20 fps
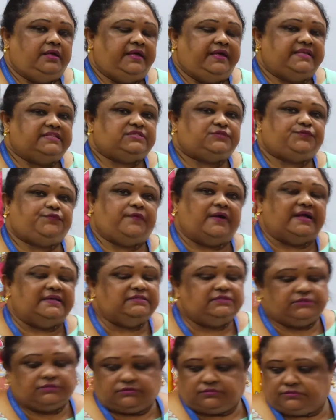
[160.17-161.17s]
It's
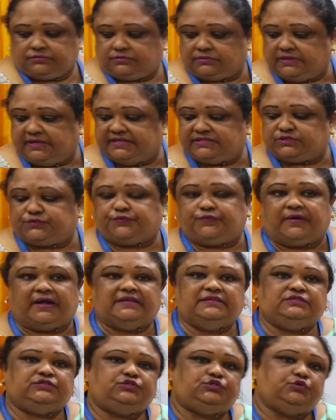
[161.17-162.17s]
fun
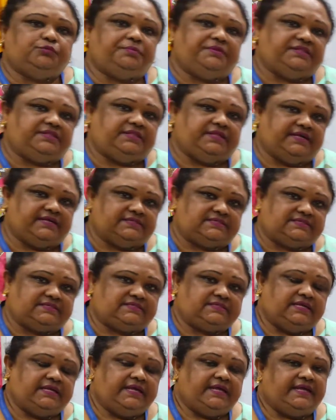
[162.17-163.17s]
to be
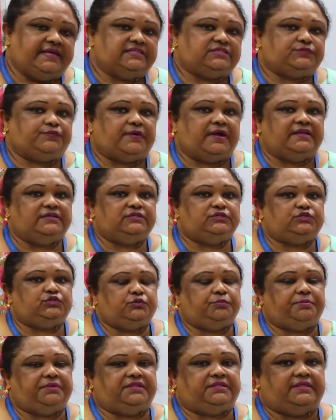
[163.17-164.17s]
this, it's fun
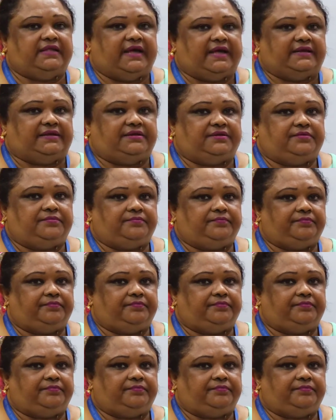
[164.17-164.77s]
to be that.